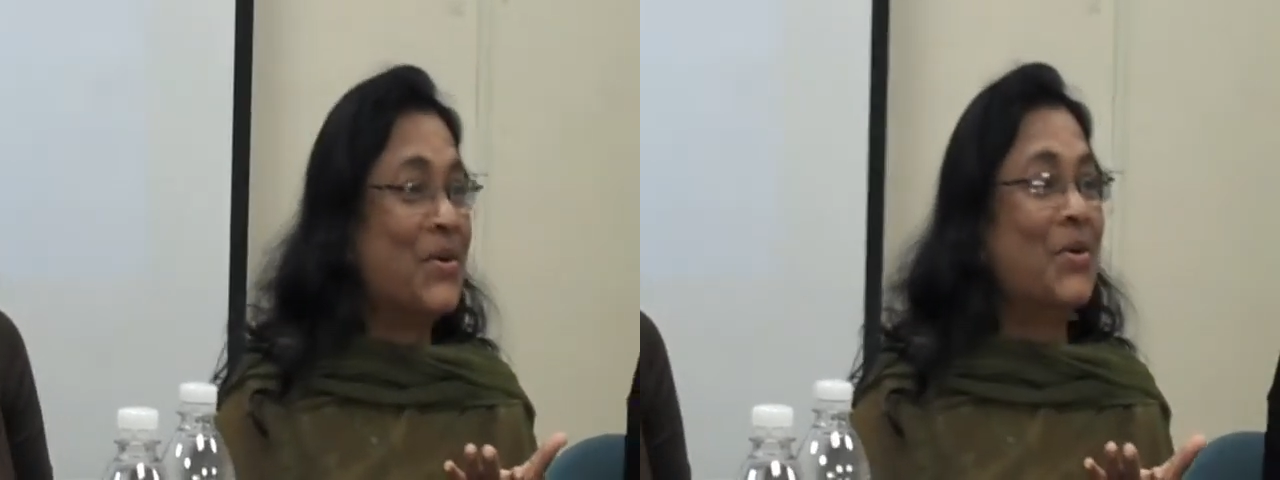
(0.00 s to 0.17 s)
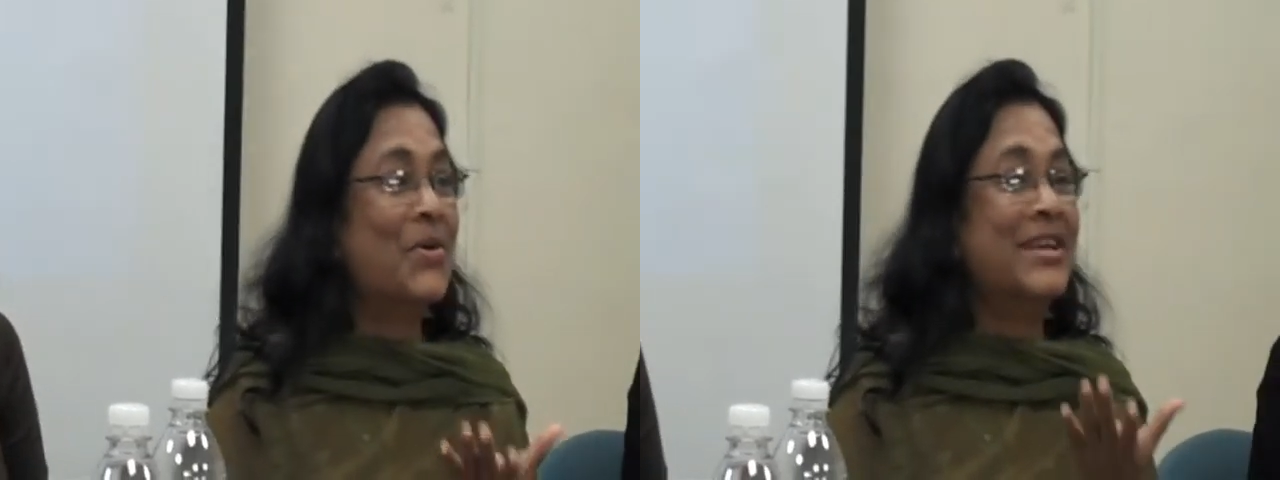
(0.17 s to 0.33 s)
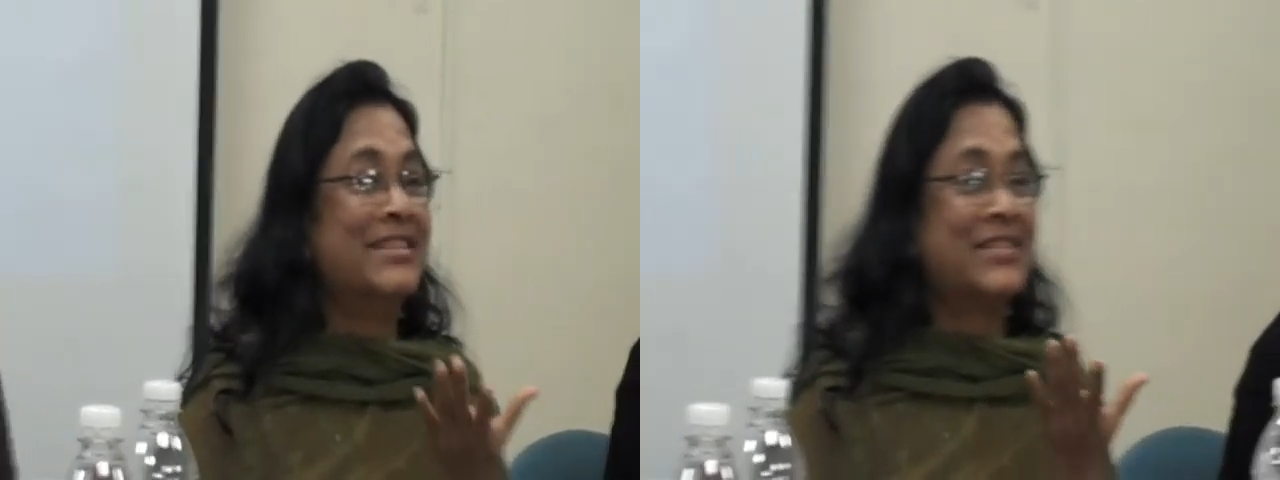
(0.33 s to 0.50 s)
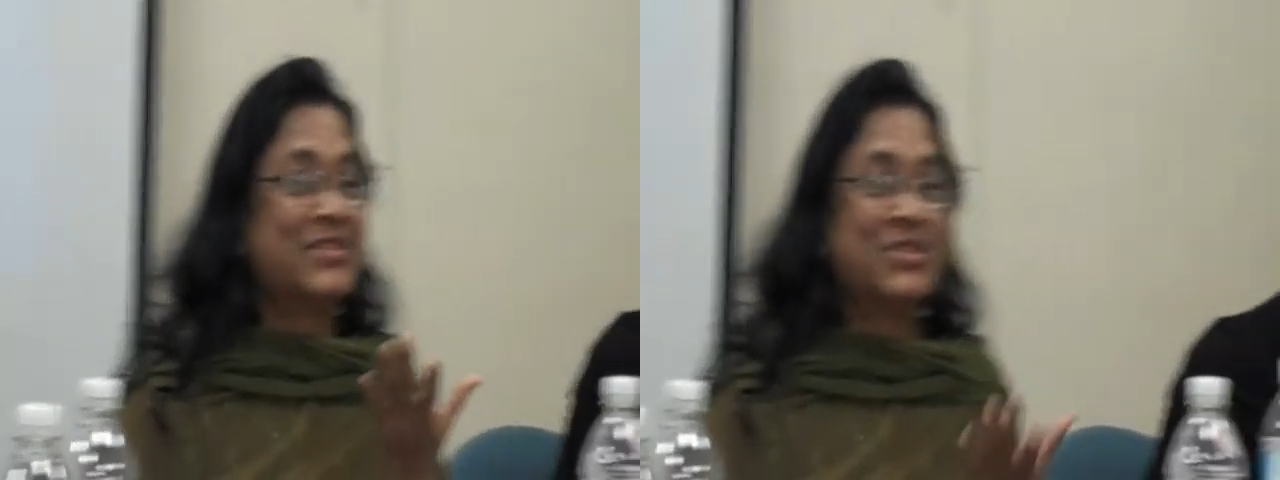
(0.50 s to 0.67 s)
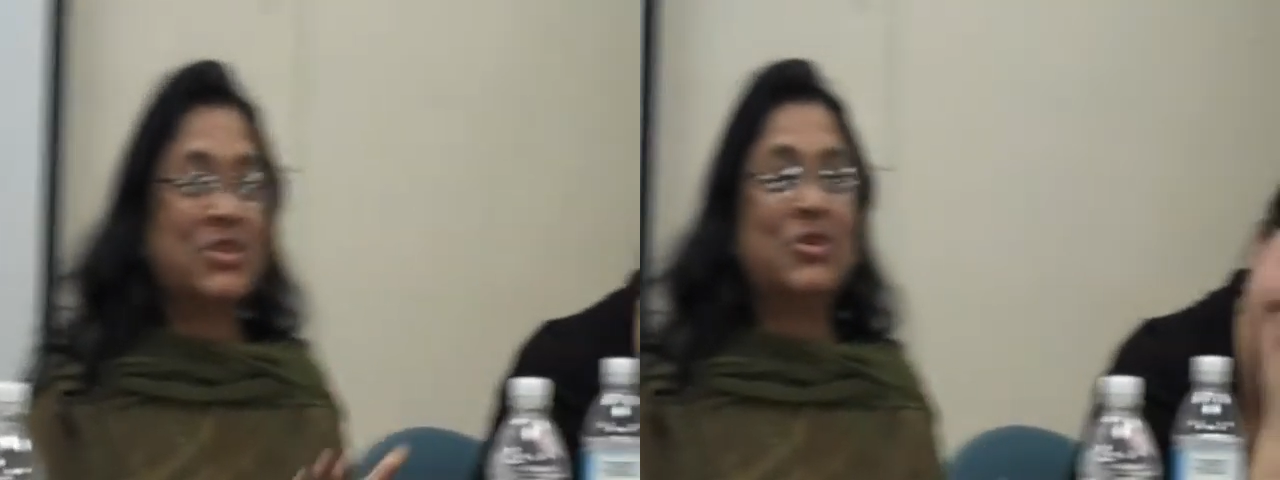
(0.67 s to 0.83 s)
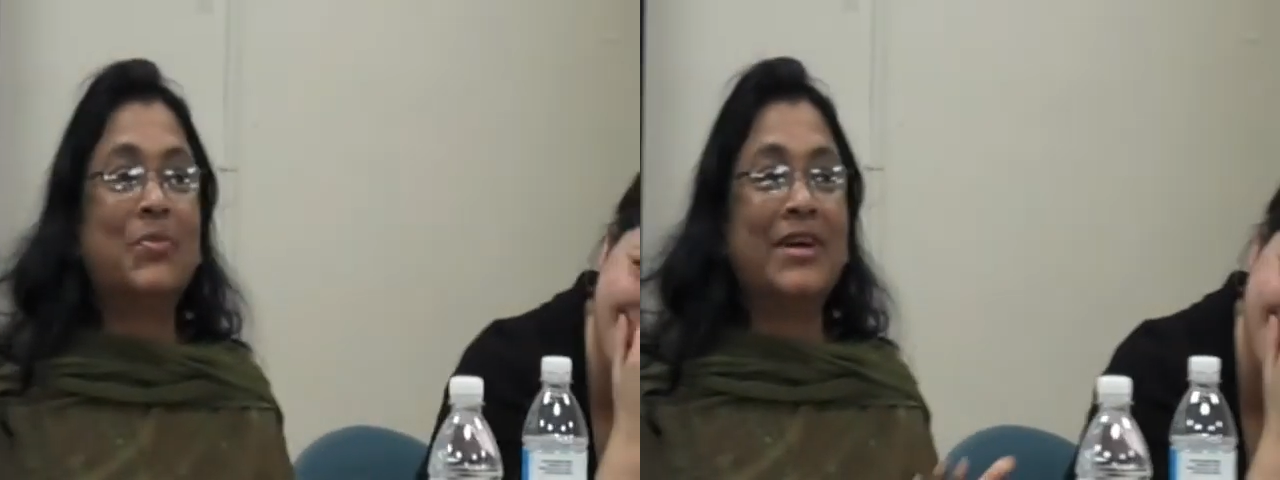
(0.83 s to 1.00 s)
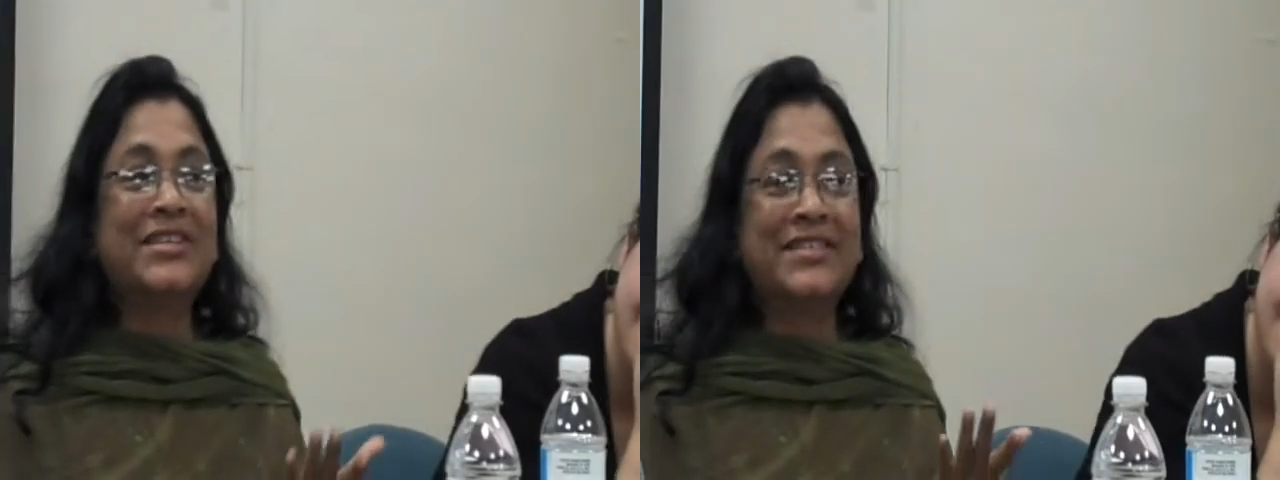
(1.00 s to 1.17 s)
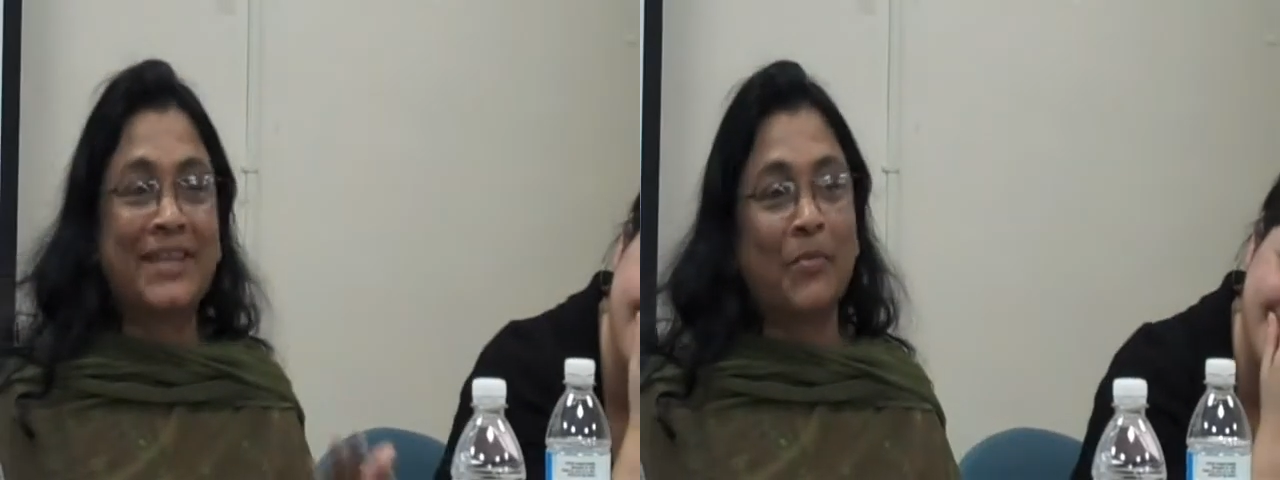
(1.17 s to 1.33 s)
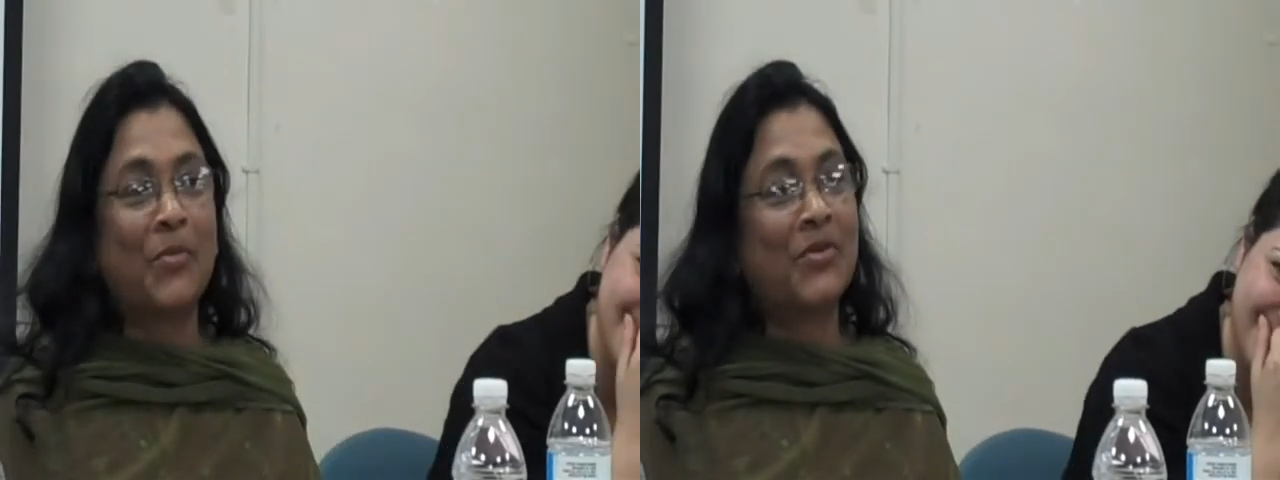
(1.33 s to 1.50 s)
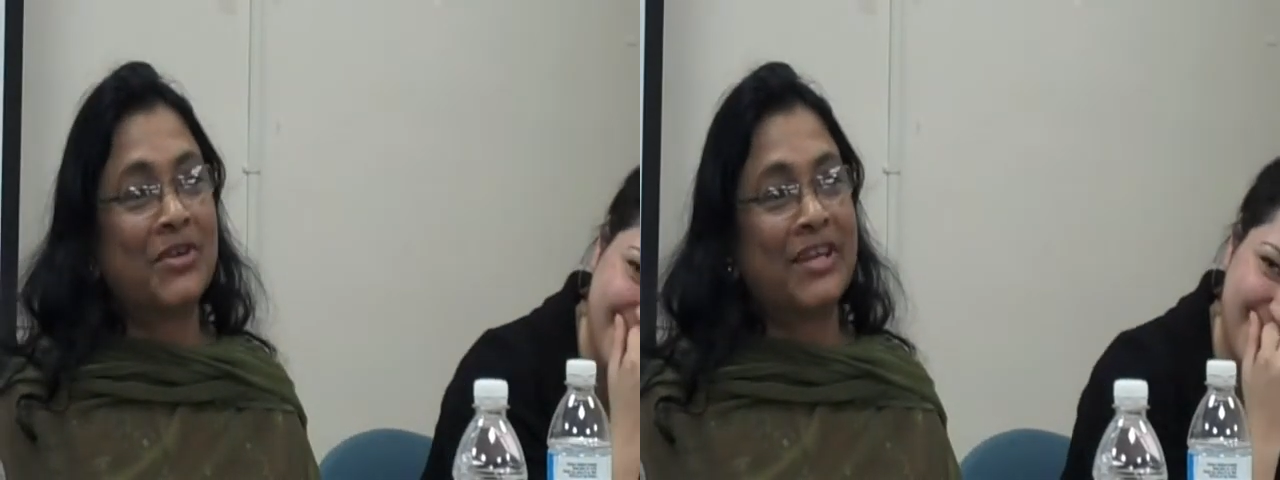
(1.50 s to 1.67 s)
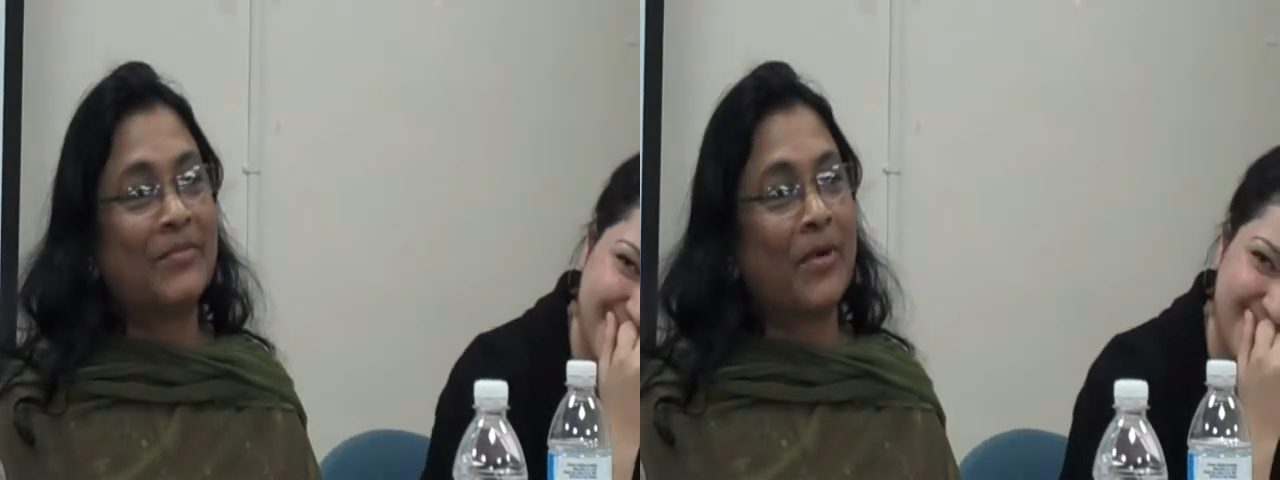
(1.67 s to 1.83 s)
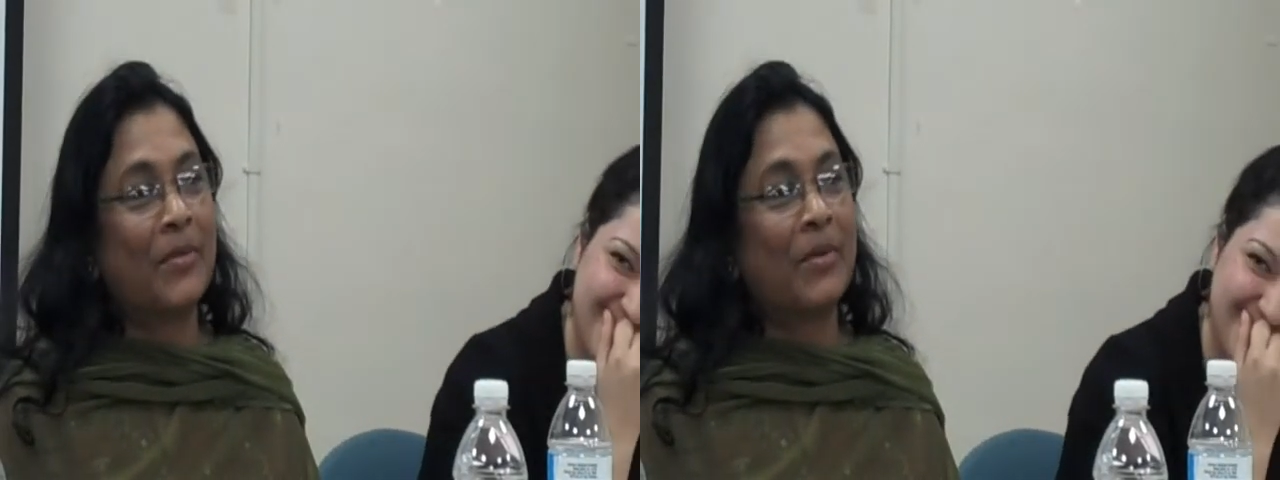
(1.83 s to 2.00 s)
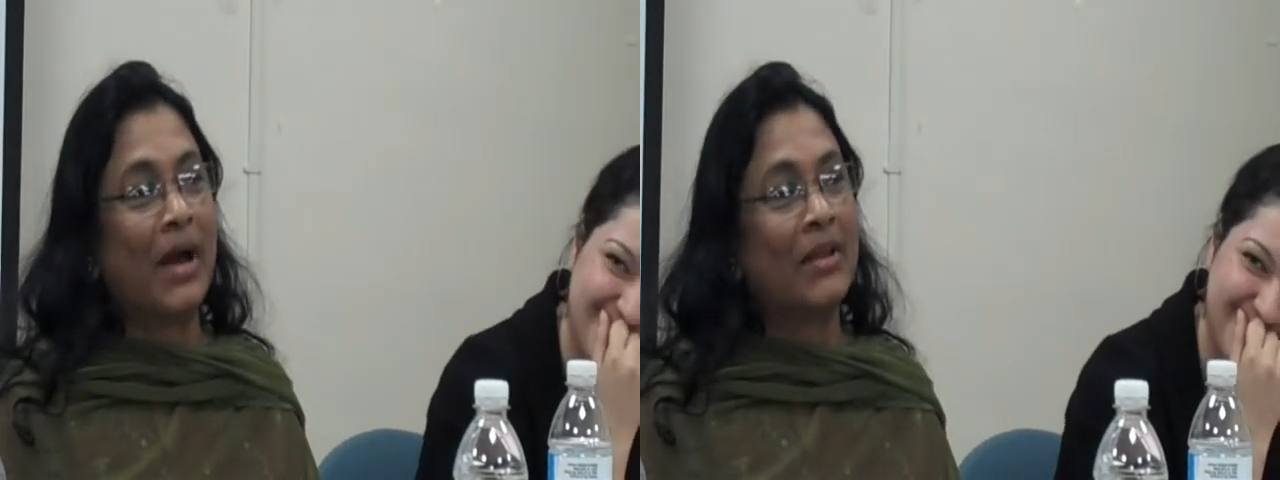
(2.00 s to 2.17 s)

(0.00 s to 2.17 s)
who is so much supportive of